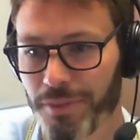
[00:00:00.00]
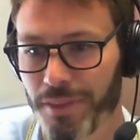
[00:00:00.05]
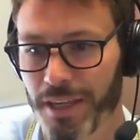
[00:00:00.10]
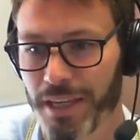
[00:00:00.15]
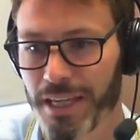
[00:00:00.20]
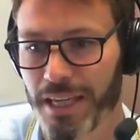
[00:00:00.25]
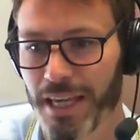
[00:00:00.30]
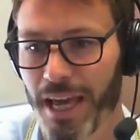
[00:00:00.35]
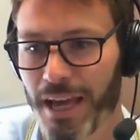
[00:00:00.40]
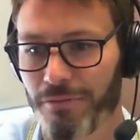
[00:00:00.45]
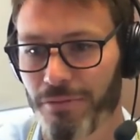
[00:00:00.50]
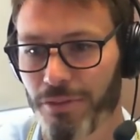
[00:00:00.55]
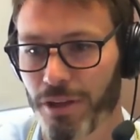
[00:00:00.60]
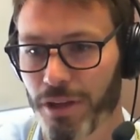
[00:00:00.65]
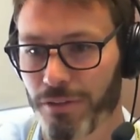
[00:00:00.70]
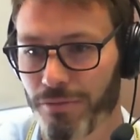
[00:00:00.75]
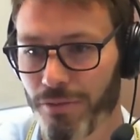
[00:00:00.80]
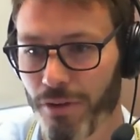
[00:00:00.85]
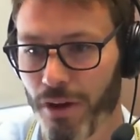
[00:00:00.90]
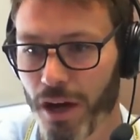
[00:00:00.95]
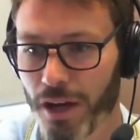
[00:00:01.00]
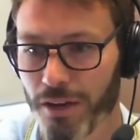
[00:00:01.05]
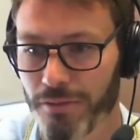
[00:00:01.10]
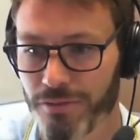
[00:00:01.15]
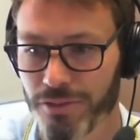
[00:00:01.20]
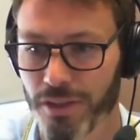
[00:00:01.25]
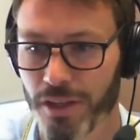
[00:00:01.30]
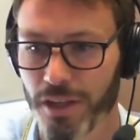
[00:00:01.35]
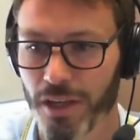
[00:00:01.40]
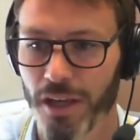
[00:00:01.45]
the
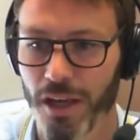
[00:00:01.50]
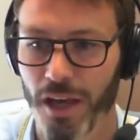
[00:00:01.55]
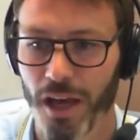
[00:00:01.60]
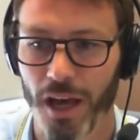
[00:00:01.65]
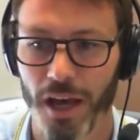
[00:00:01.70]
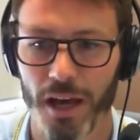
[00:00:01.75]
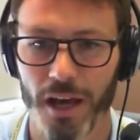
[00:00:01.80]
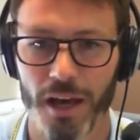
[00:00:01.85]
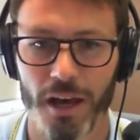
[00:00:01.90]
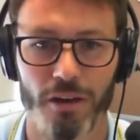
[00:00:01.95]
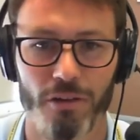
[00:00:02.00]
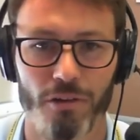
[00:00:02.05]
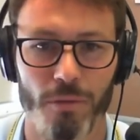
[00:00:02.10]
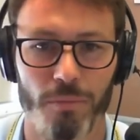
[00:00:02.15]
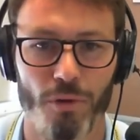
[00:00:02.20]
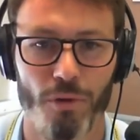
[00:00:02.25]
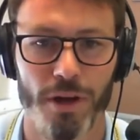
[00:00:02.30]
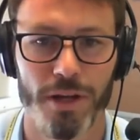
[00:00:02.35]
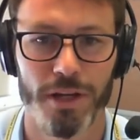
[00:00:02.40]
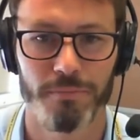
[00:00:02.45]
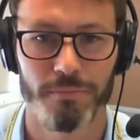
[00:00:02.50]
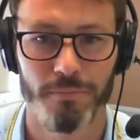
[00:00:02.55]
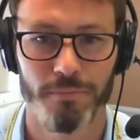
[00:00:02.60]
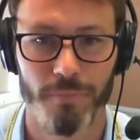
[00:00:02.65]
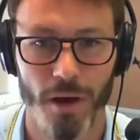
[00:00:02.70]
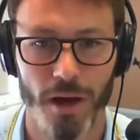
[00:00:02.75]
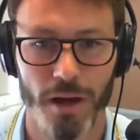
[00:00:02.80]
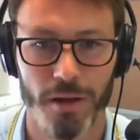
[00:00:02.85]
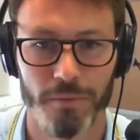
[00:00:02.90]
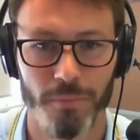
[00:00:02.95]
F-35s are operated
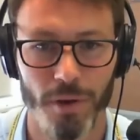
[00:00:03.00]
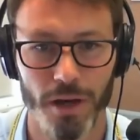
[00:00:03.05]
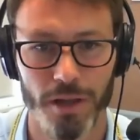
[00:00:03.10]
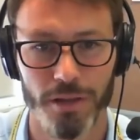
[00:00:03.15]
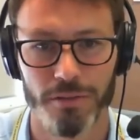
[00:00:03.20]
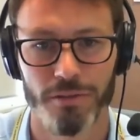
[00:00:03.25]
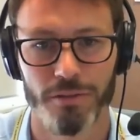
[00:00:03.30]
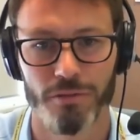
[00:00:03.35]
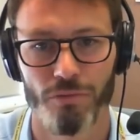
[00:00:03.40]
by the